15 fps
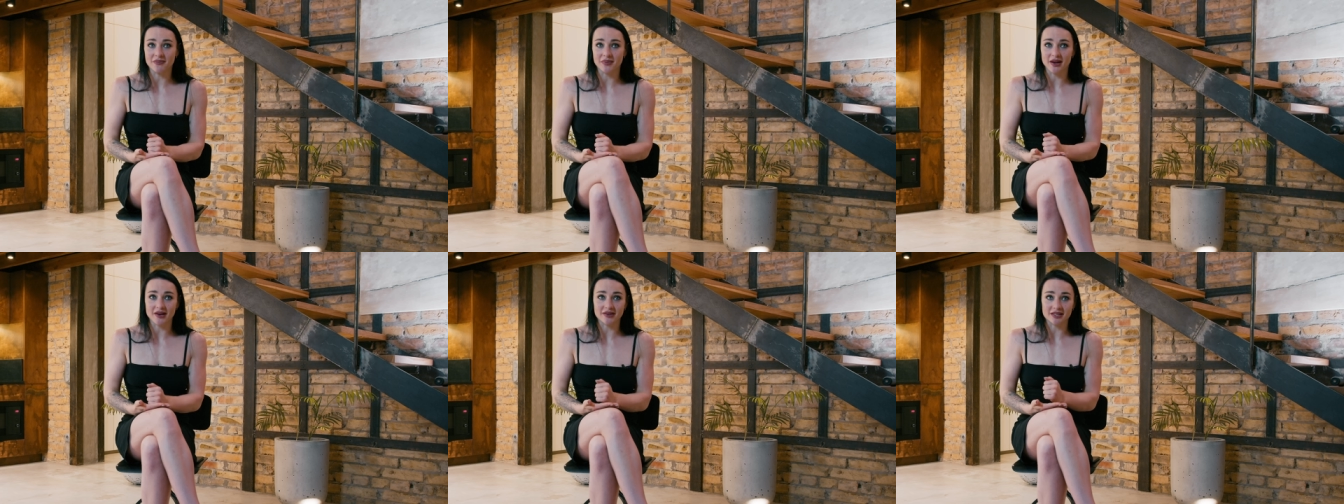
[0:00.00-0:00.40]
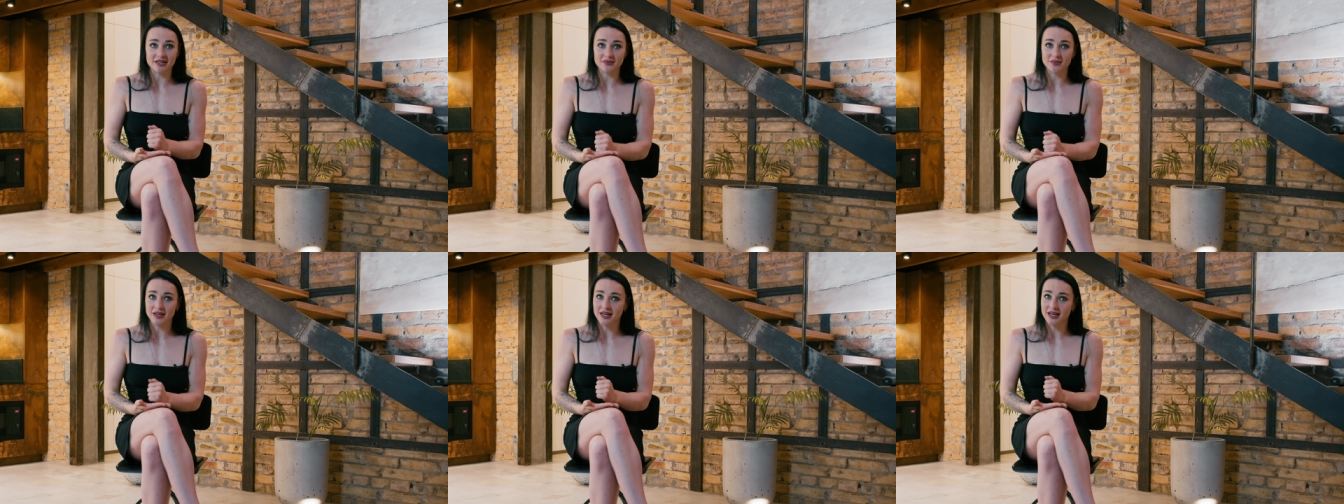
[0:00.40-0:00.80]

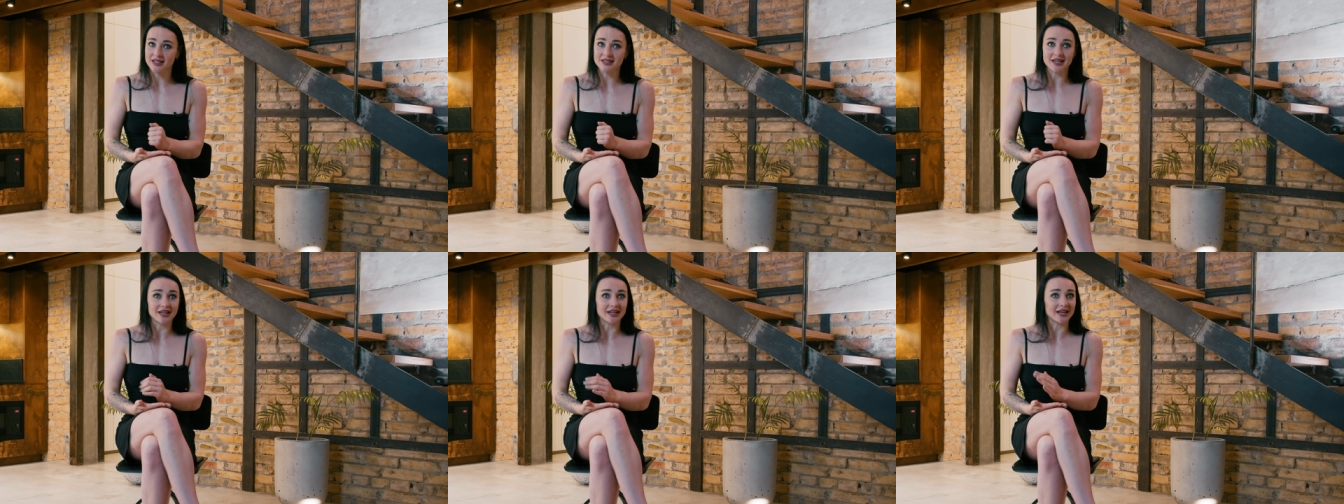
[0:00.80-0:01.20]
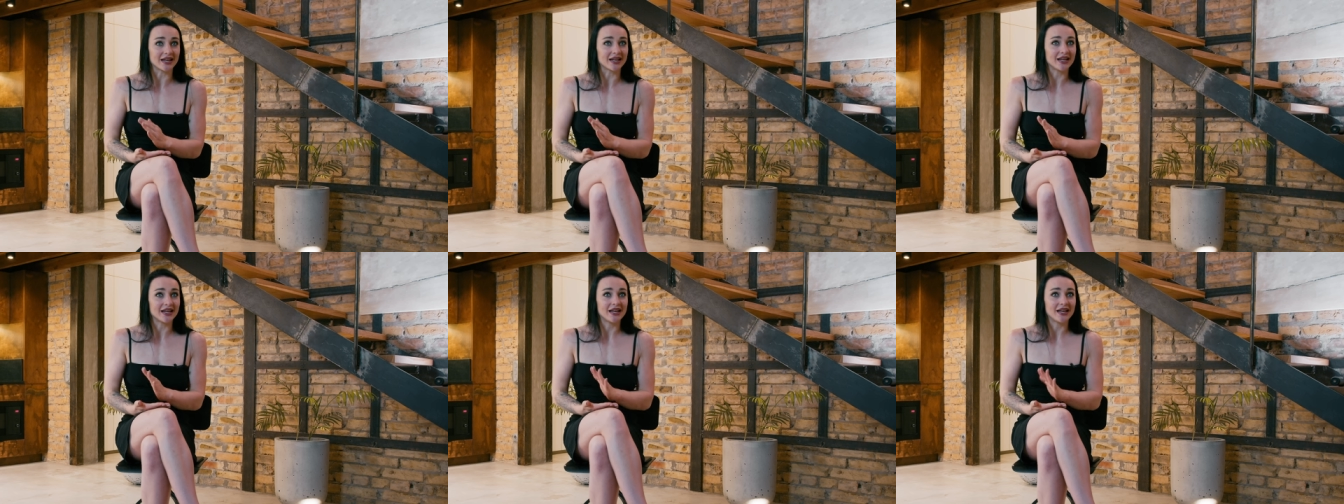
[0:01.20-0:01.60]
parents because
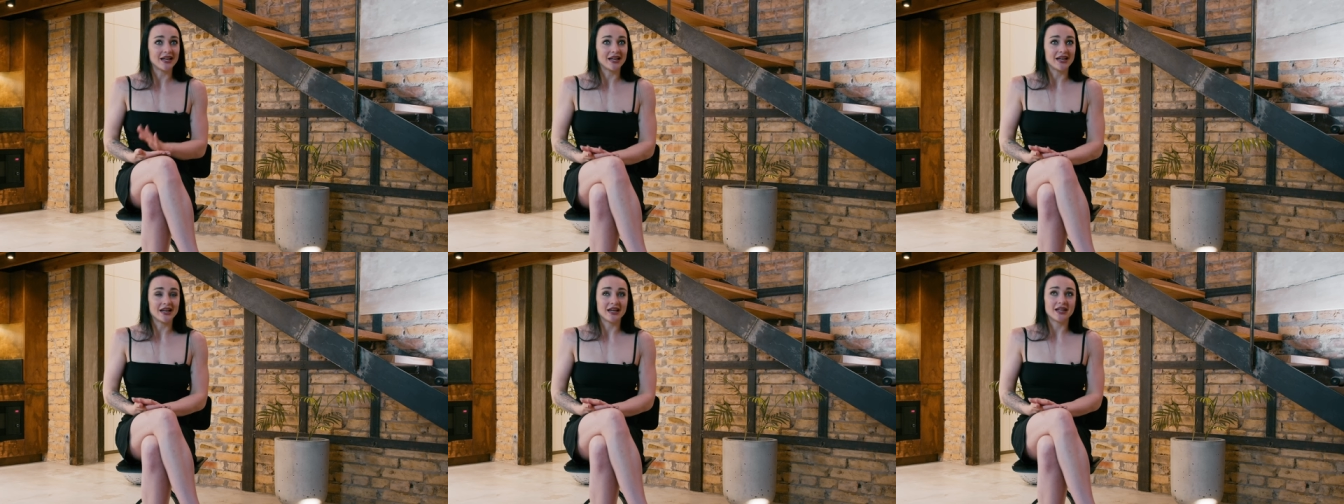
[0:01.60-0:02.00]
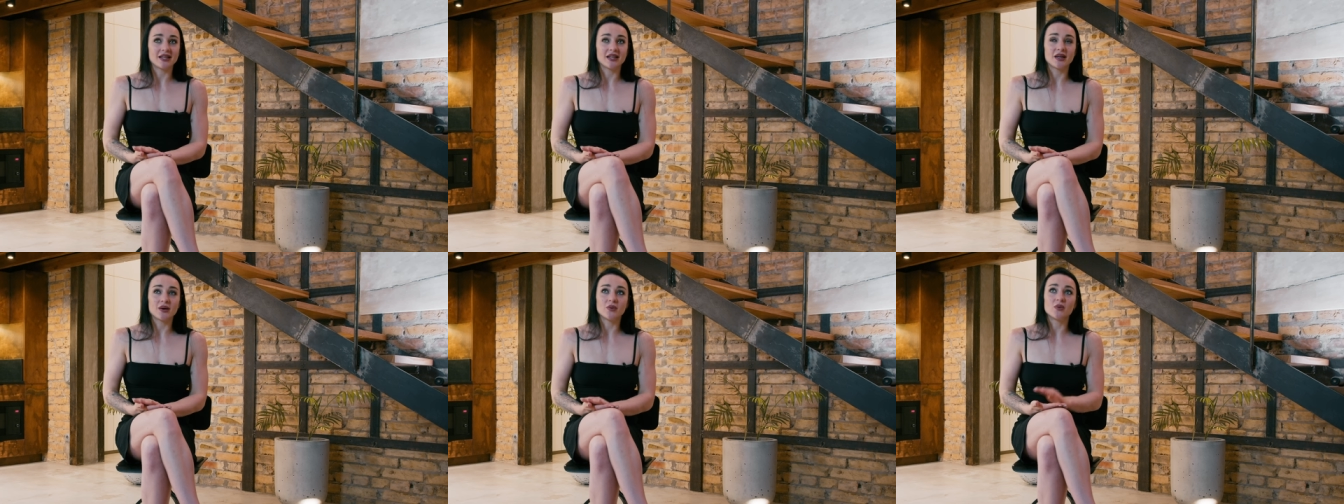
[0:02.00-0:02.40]

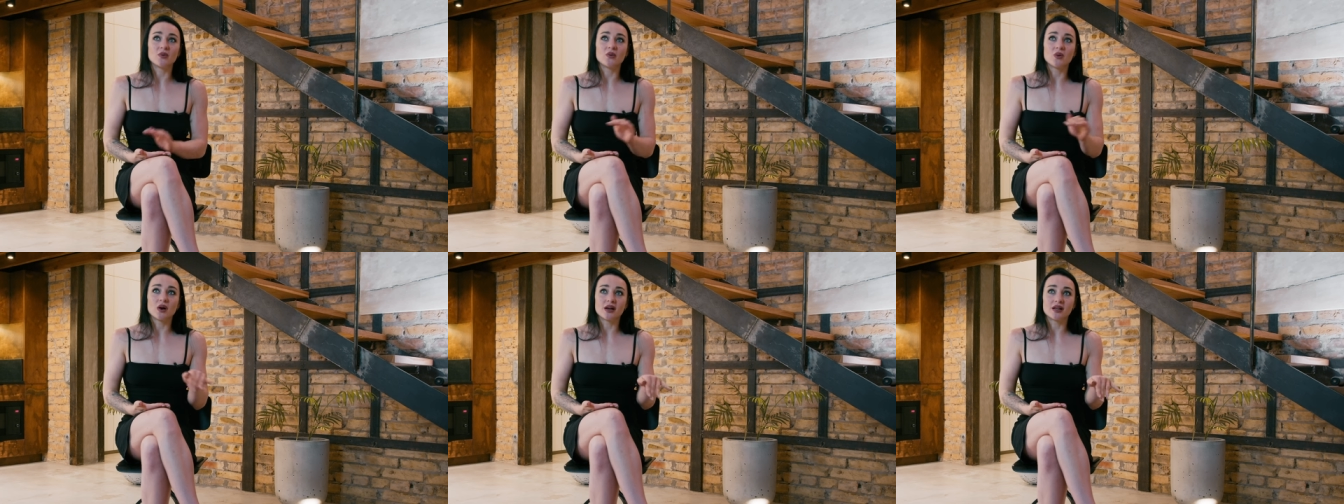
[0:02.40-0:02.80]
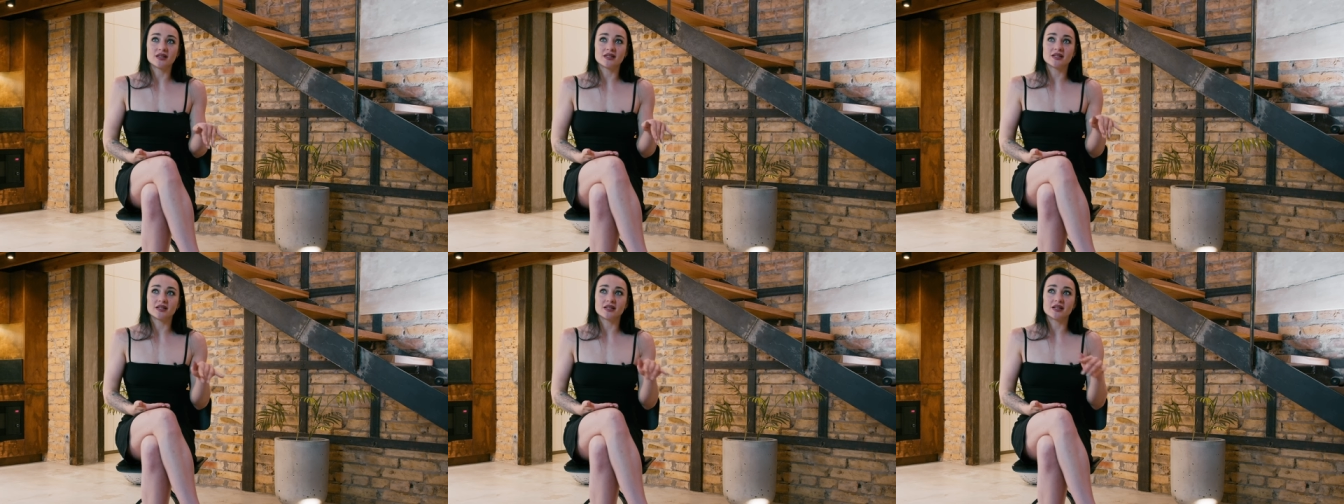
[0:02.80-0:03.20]
they
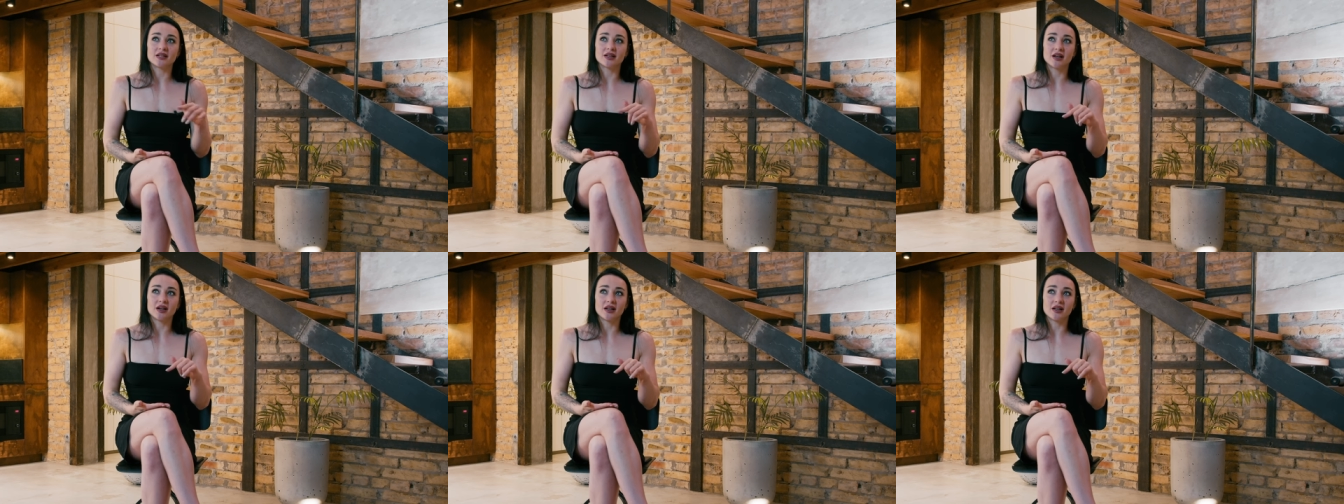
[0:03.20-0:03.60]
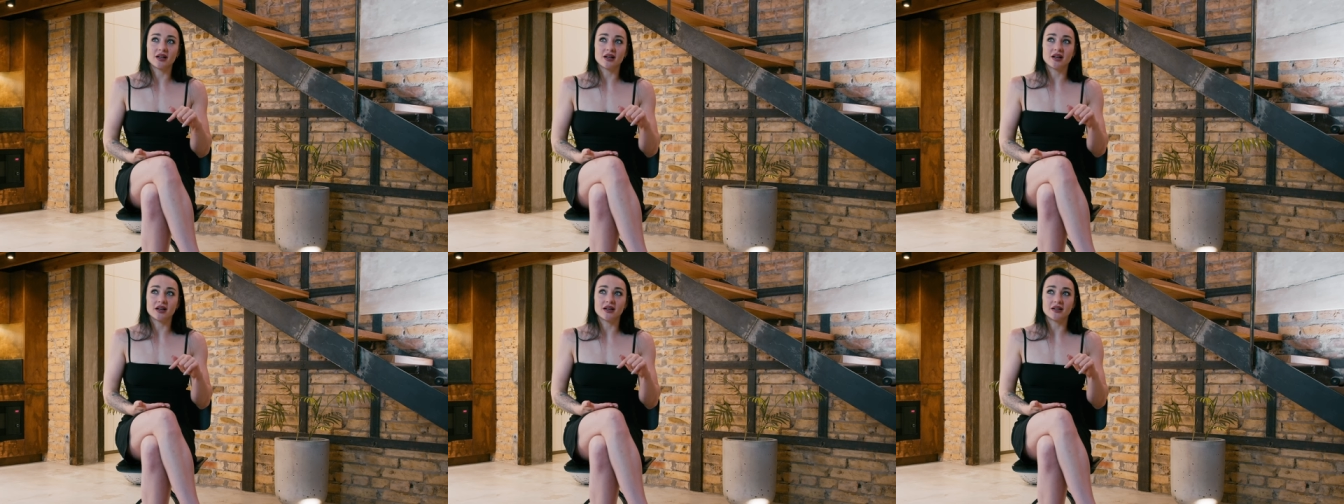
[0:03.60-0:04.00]
was
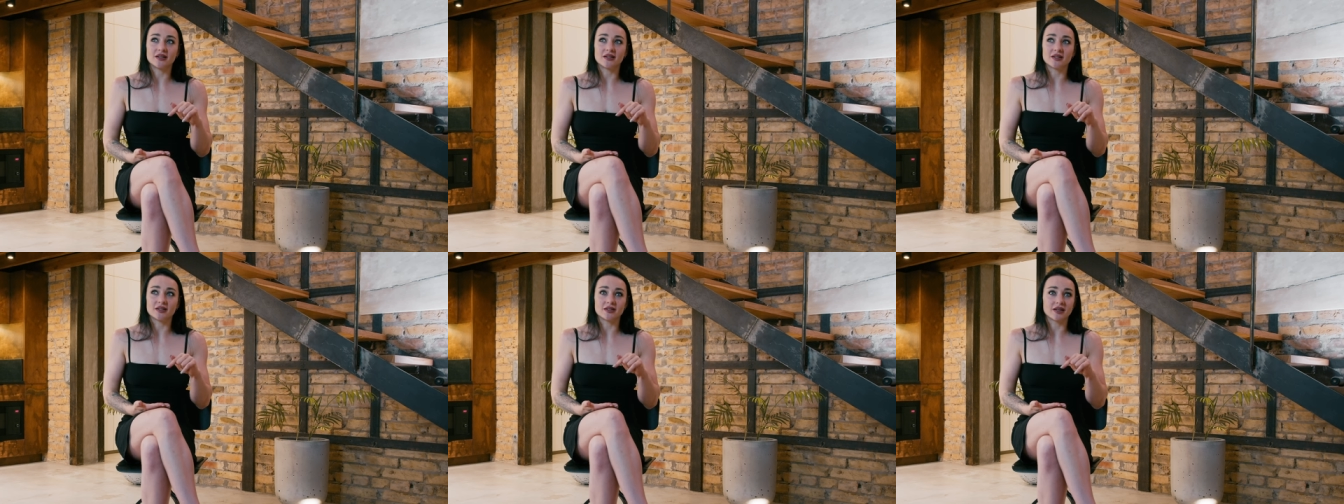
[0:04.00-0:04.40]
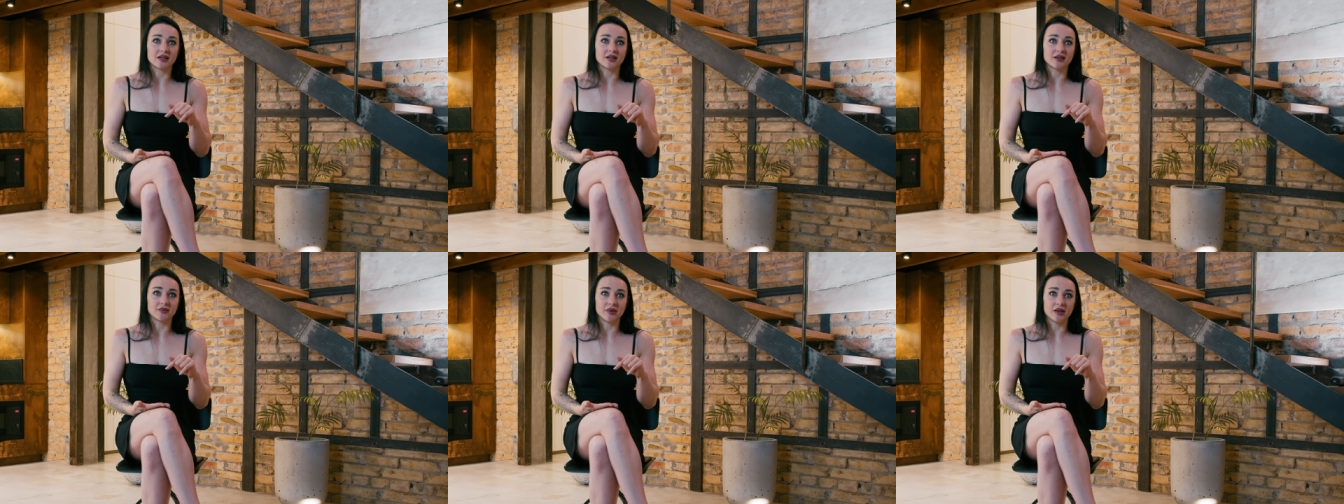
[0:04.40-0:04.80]
gonna just
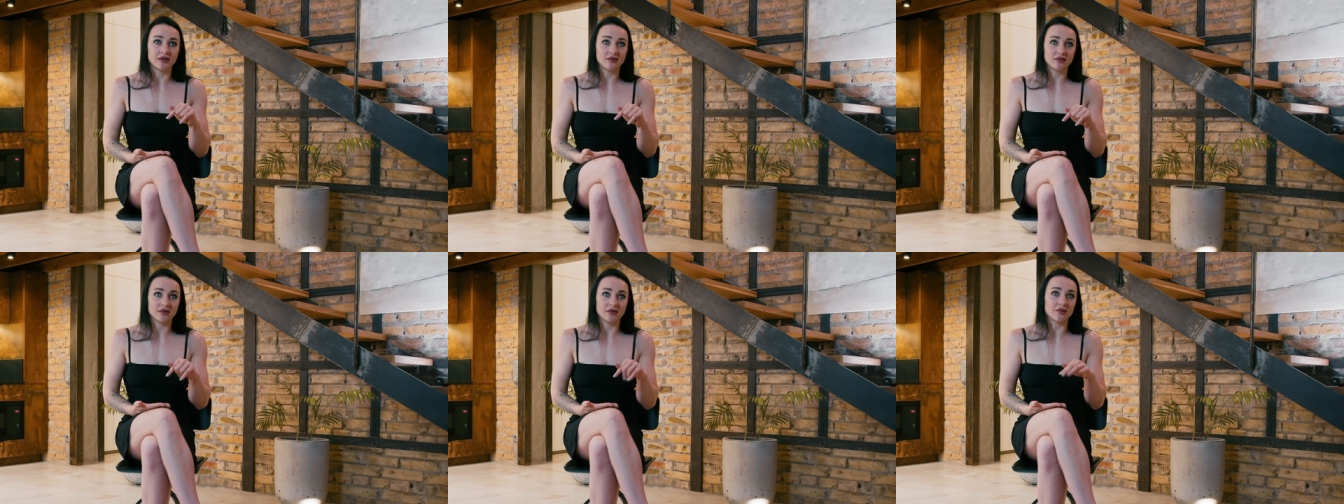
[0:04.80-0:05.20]
kill me.